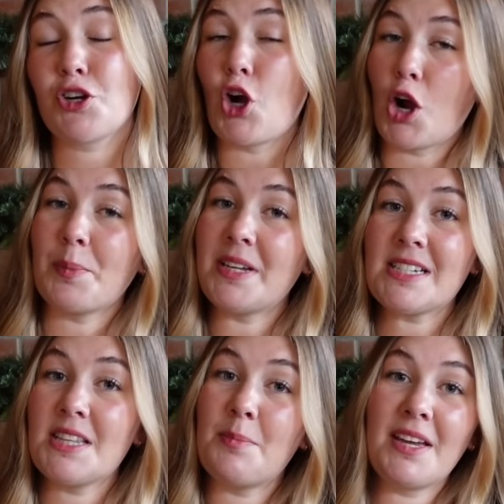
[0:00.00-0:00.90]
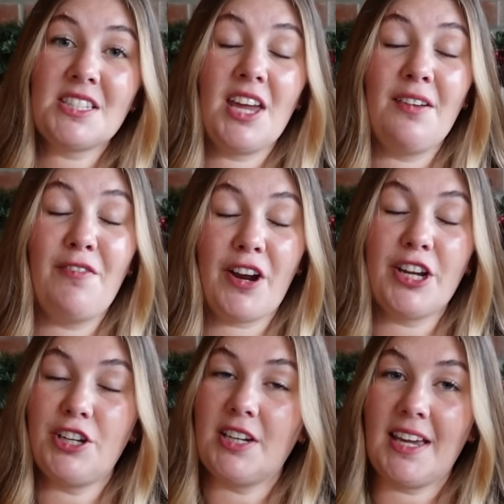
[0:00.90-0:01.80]
garment that makes a very
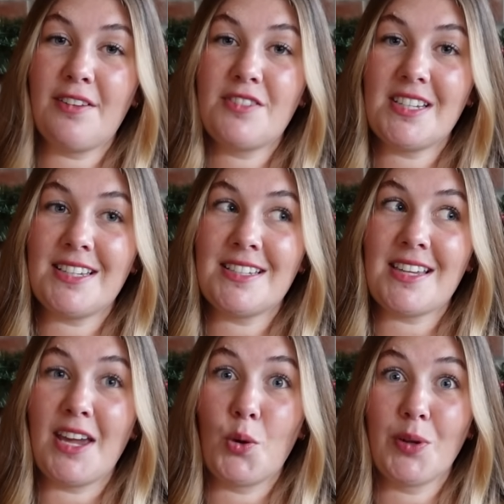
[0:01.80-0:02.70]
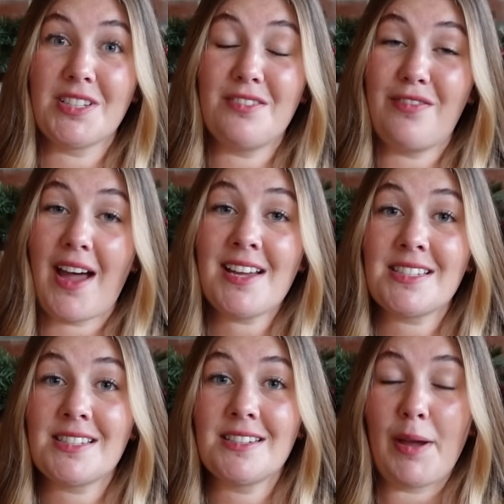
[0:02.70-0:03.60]
good gift is a quilted
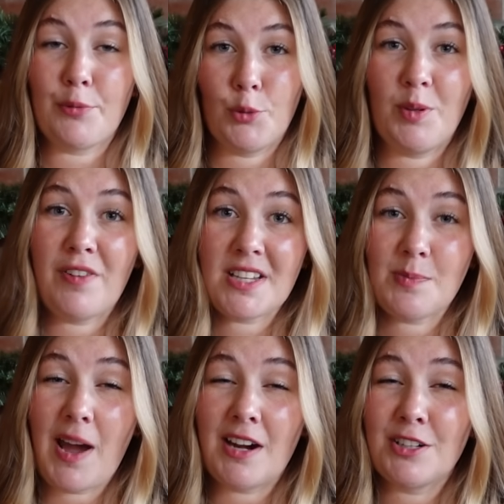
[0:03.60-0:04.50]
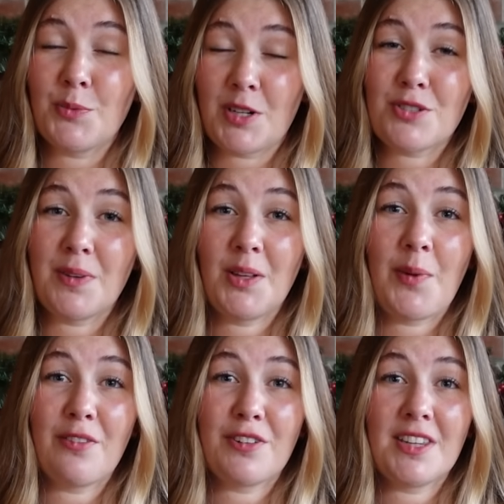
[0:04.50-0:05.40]
vest. My Ruby vest pattern works really
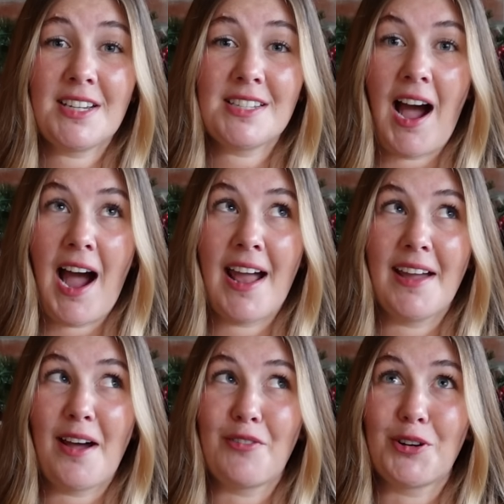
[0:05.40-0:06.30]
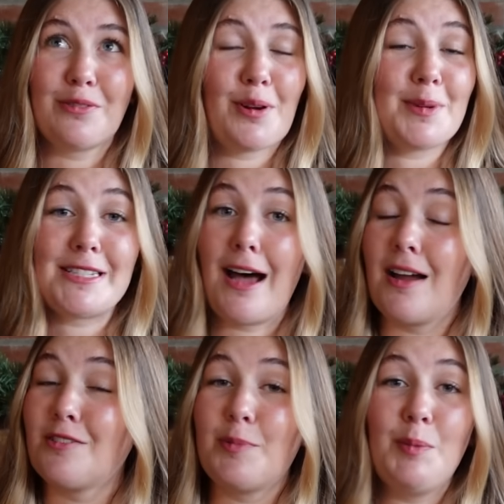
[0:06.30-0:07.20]
well for this. I have heard from a
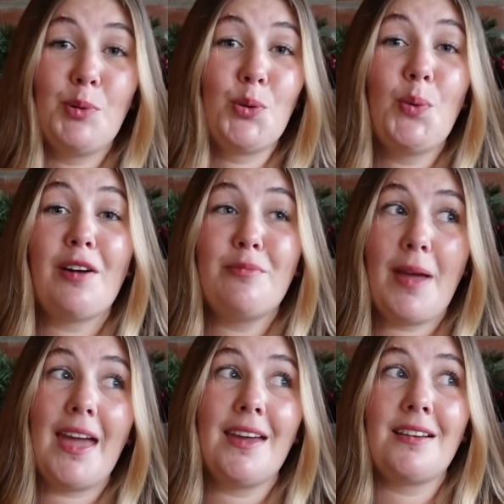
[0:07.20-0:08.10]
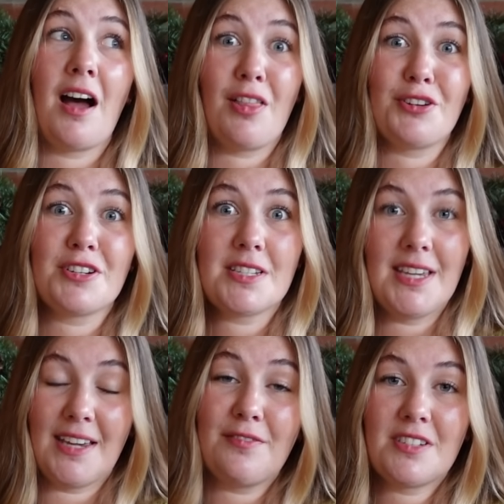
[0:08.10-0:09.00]
ton of people who have made others
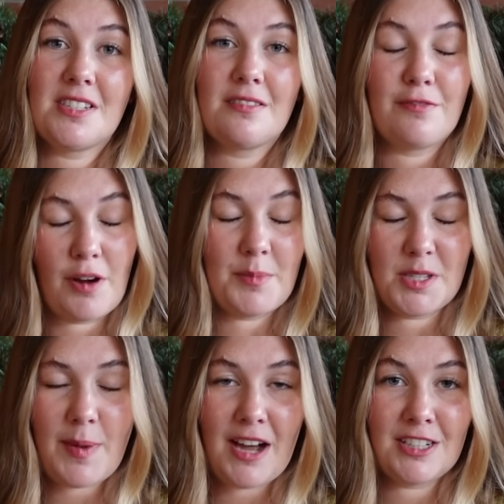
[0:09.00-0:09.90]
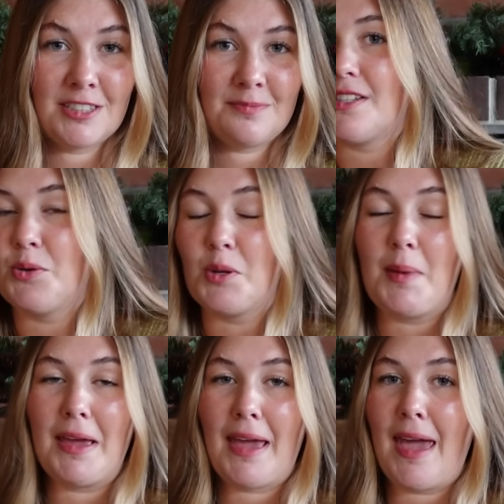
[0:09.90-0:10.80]
gifts from this pattern. You can
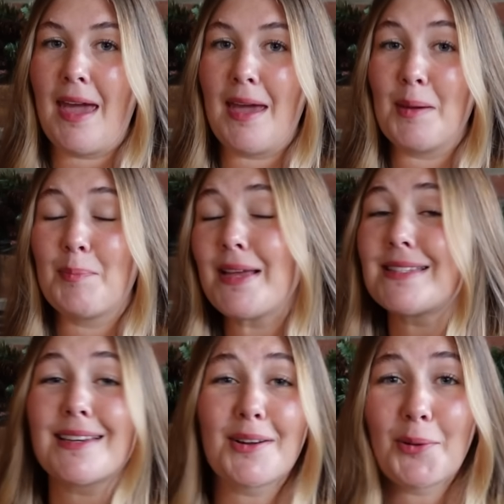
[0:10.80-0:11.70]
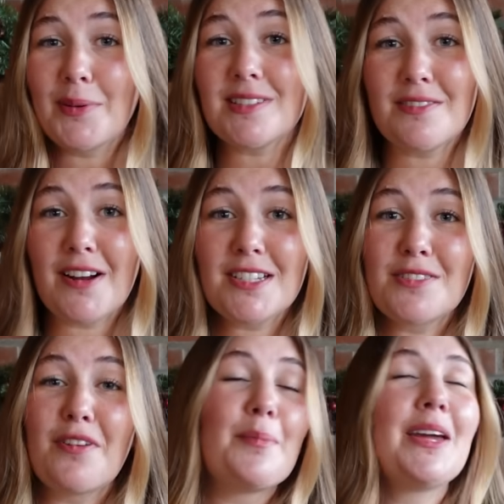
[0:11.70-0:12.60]
make a basic quilted vest
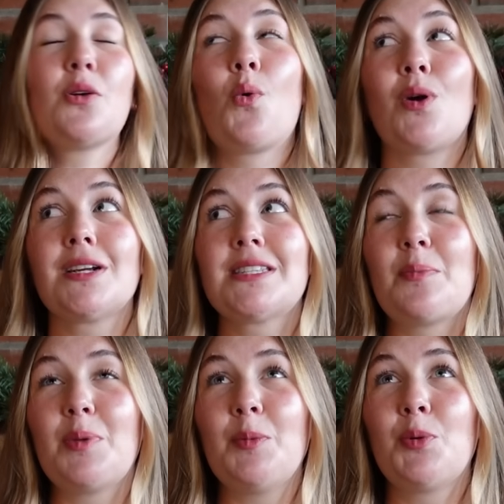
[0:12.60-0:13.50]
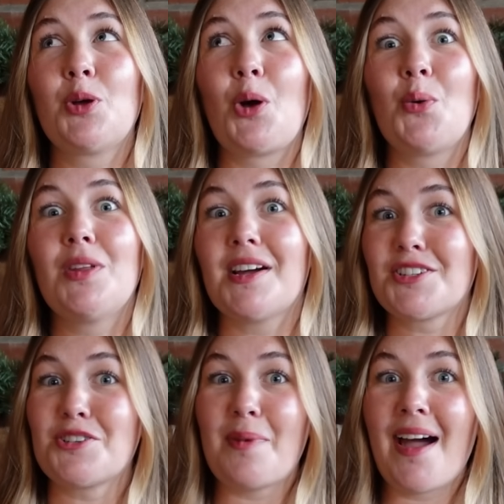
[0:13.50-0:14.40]
from it, or some people go the
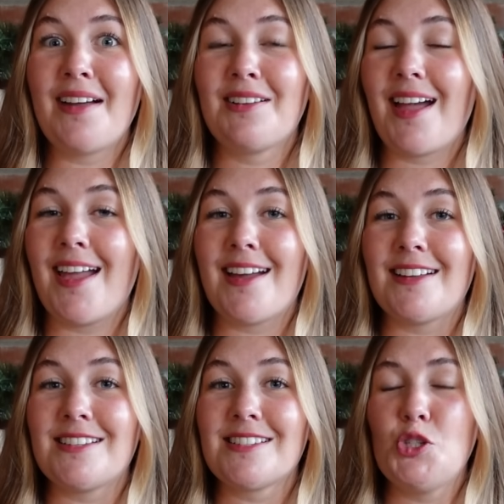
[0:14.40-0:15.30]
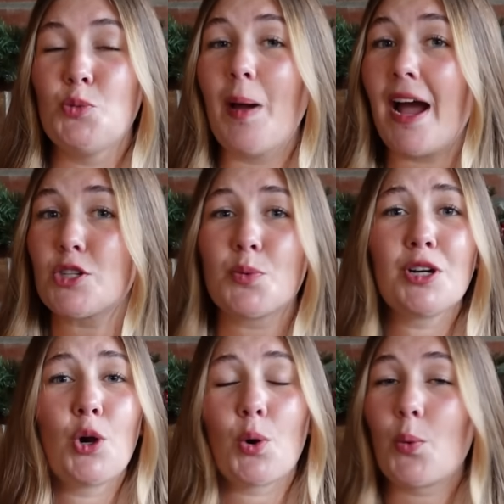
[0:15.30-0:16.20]
extra mile and do
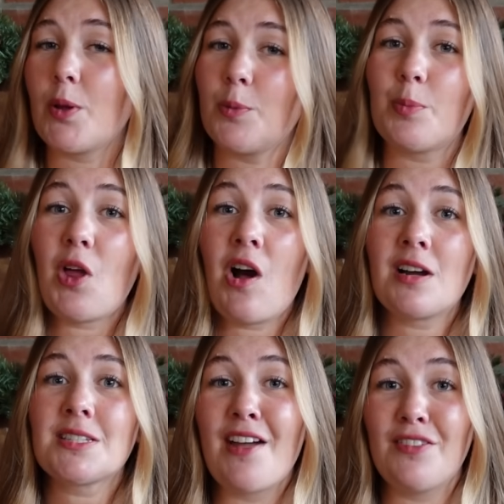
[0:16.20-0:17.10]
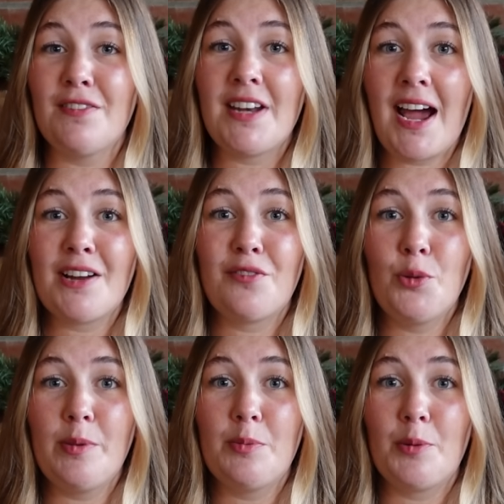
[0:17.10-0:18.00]
patchwork or quilt blocks. I've even had a few
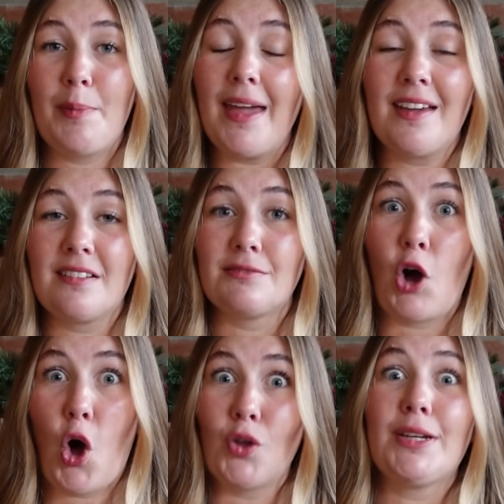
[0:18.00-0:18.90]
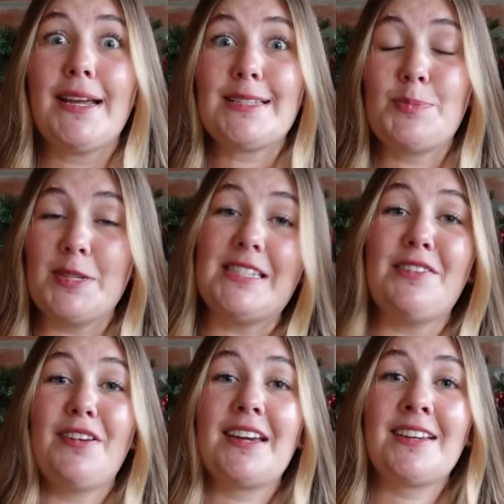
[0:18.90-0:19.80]
people make holiday
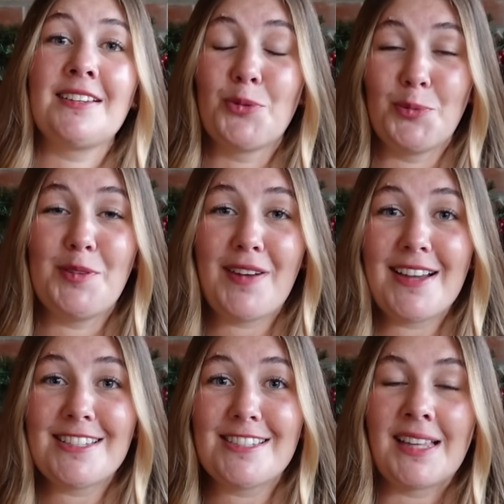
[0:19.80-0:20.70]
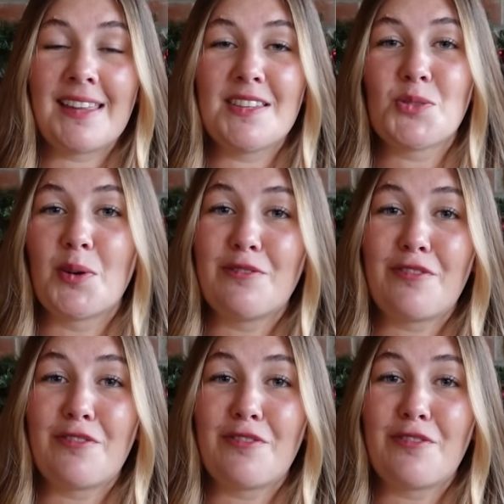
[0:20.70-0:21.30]
specific Ruby vests, like this one